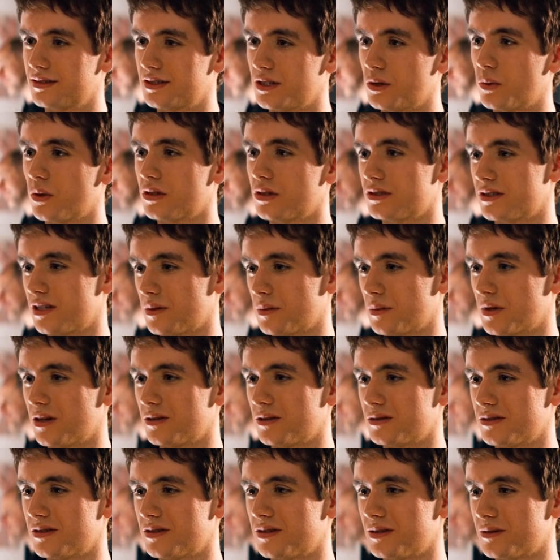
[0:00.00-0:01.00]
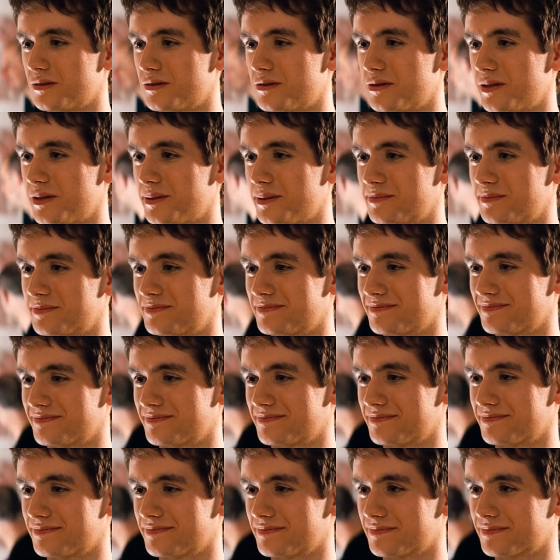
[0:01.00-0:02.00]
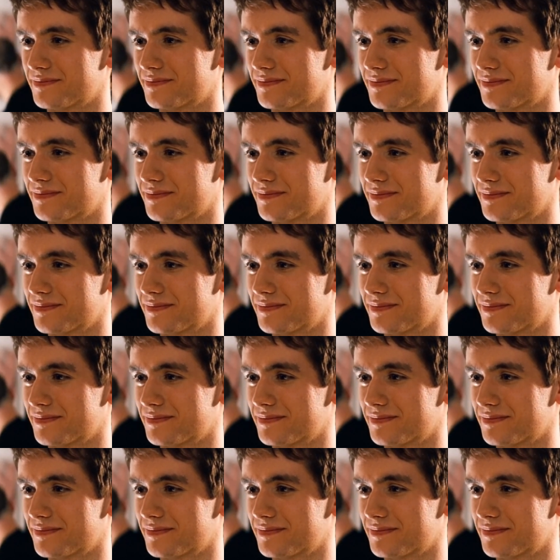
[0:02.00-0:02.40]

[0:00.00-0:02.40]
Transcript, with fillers: All the paintings were Sharon's. She realized